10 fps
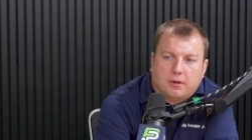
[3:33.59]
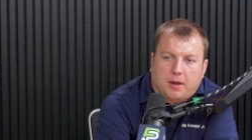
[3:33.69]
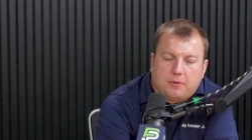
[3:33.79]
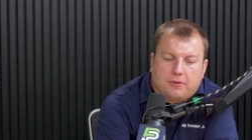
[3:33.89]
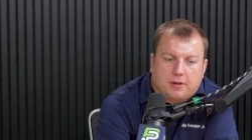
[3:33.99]

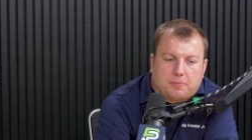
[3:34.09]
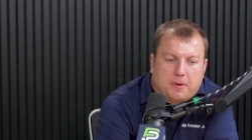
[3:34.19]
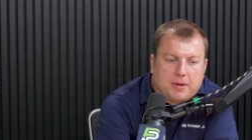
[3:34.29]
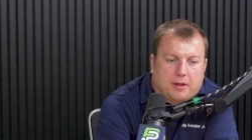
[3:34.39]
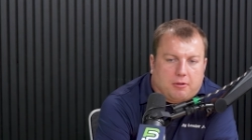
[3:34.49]
I would say it's
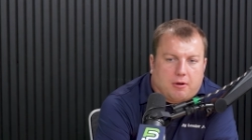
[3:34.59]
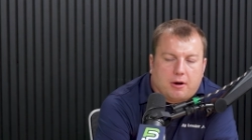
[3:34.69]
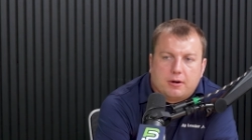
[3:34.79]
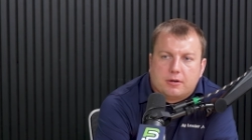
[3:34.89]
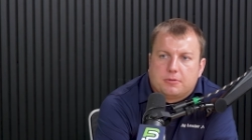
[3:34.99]
probably a
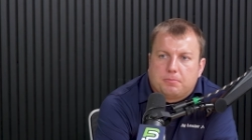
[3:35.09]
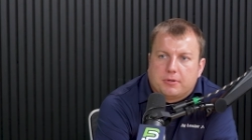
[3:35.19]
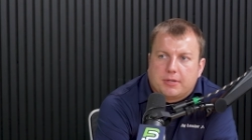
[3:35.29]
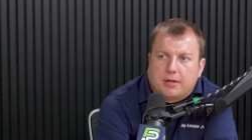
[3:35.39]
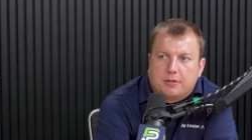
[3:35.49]
large
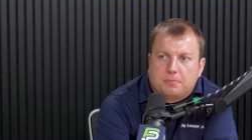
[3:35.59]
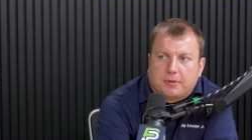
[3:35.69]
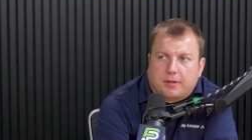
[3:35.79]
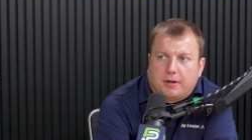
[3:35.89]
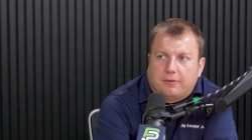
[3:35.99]
percentage,
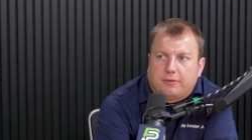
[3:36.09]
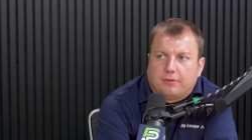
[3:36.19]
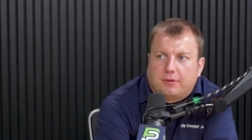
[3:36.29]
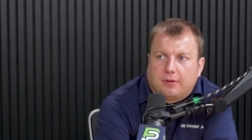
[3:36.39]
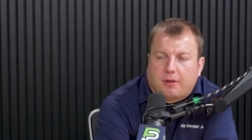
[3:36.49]
but there's
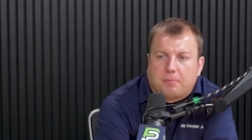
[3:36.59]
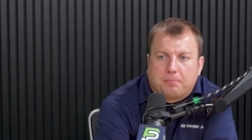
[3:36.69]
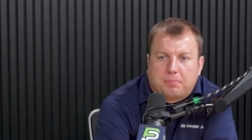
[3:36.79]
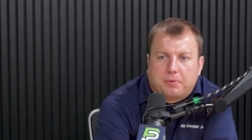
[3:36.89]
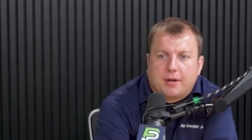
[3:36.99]
still a
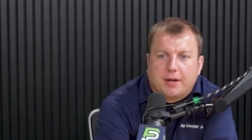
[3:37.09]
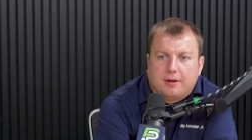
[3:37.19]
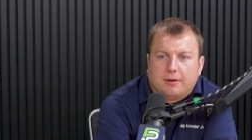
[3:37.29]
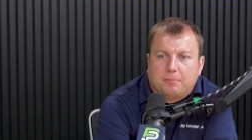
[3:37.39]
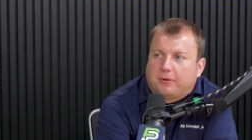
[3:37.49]
pretty
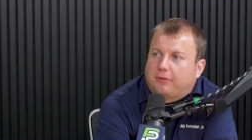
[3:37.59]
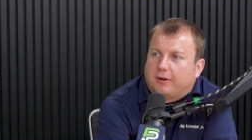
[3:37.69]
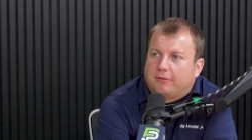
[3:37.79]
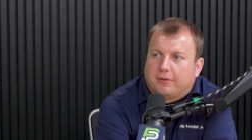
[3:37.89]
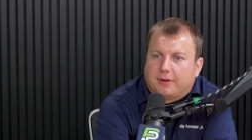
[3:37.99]
good
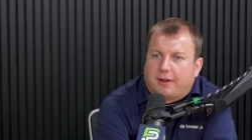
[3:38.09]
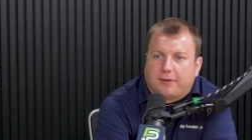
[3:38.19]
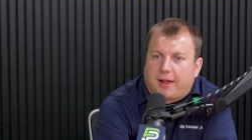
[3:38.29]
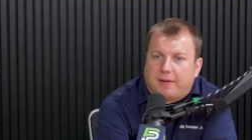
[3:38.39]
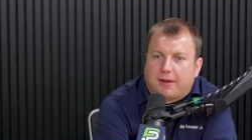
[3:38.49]
percentage that
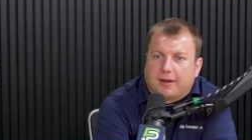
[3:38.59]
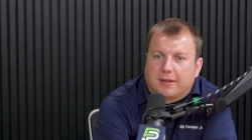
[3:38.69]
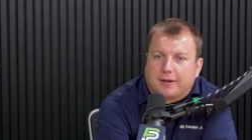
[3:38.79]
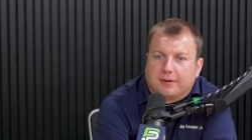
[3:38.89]
doesn't have anything